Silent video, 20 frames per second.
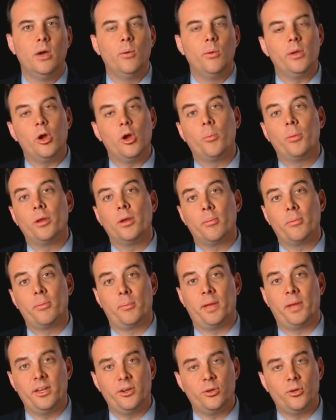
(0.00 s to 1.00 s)
we open up a
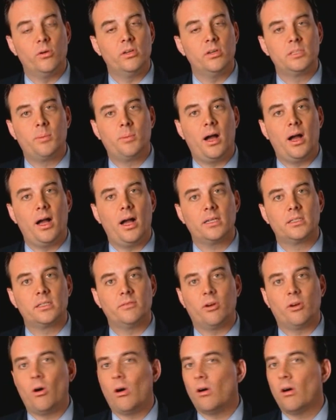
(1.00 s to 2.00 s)
Pandora's box of
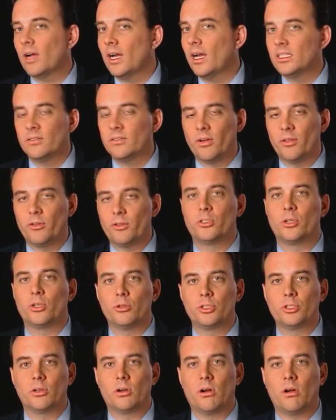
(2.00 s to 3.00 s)
all kinds of other
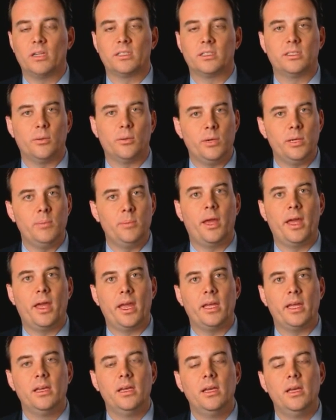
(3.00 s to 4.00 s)
social costs that we
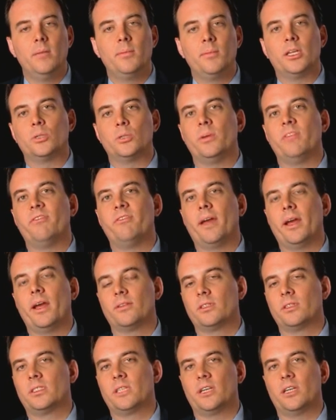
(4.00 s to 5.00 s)
pay because we fail
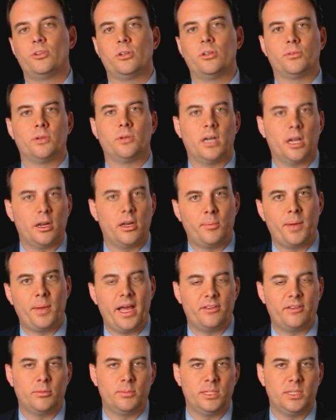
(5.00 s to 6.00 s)
to set children on a
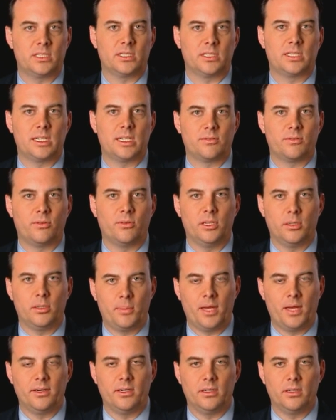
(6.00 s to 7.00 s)
path to be successful,
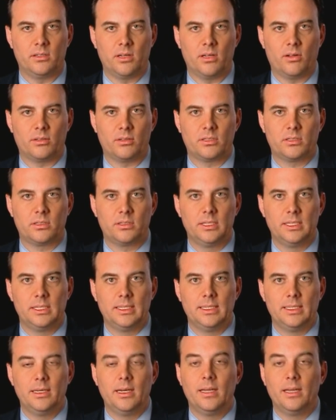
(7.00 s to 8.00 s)
independent adults.
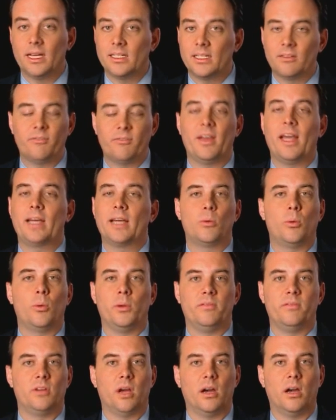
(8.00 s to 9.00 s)
And that's in fact what
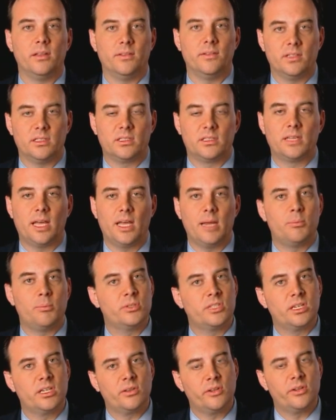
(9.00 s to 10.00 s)
we've done in this state,
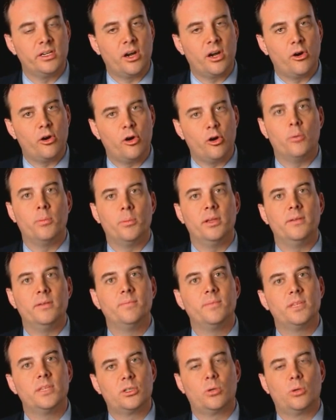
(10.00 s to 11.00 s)
particularly in our urban
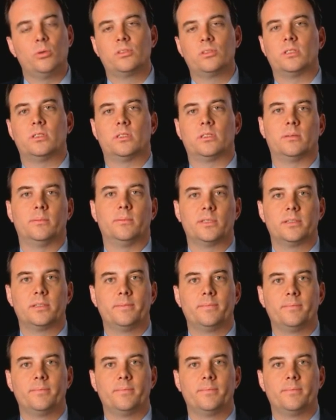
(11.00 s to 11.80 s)
school systems.